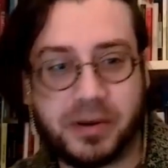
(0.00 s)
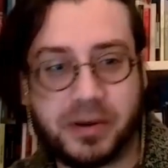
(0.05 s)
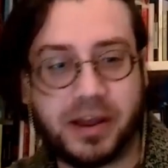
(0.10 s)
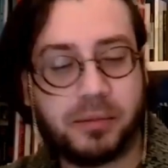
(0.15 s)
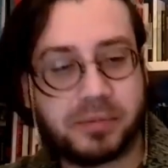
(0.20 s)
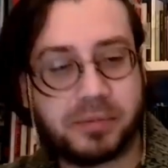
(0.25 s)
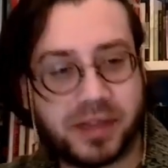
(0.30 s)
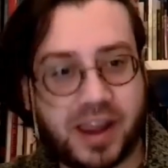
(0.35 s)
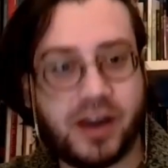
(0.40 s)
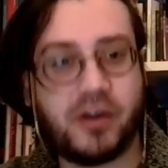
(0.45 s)

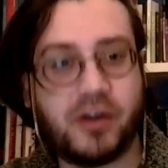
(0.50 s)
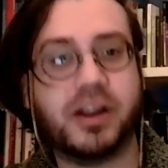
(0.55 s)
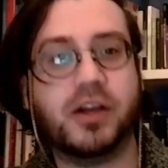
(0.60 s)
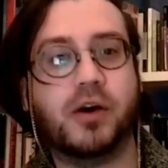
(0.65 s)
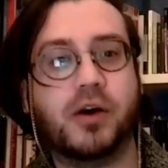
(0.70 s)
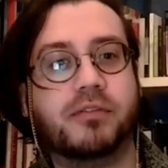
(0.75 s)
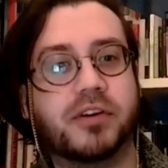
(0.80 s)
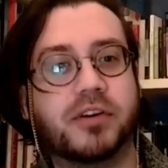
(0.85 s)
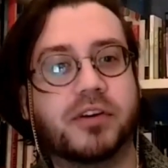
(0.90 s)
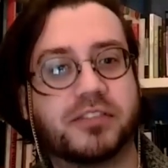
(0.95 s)
that would help
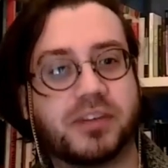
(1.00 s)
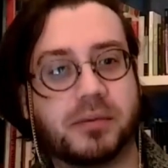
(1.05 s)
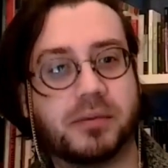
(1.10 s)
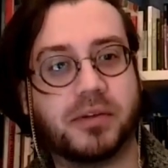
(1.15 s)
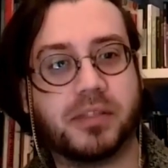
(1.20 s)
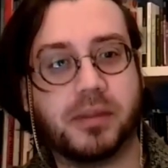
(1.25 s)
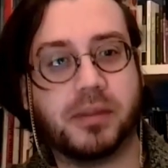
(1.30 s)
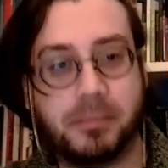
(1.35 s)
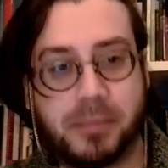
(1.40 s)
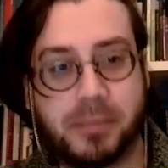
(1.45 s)
carry over
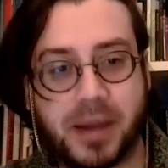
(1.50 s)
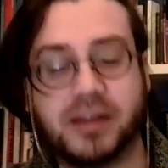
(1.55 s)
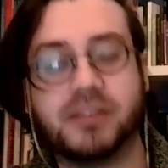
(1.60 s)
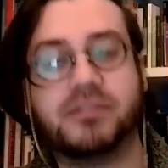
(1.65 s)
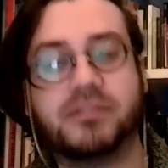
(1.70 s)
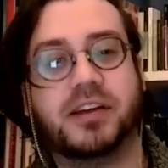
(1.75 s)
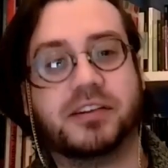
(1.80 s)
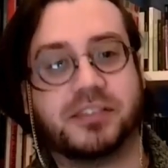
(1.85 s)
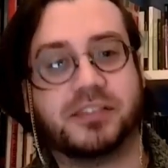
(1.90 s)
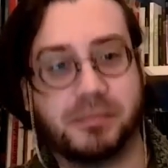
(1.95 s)
some of the
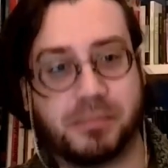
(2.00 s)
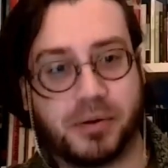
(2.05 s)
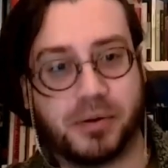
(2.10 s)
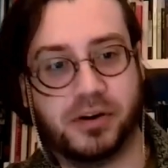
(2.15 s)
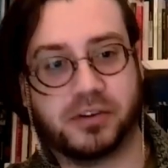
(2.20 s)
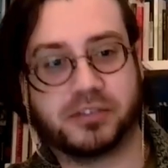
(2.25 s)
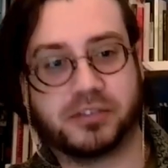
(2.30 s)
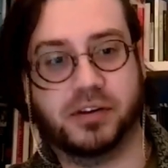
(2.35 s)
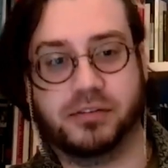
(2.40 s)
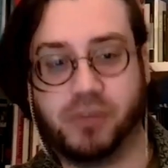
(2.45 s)
benefits
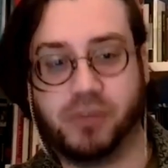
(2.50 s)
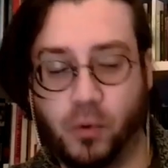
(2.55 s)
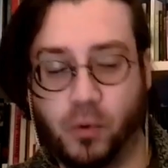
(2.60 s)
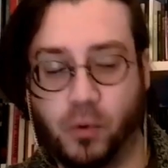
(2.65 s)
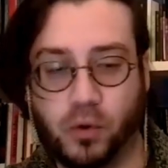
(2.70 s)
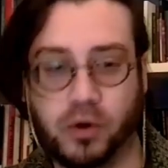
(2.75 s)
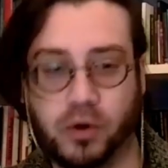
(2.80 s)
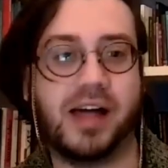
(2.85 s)
and perks of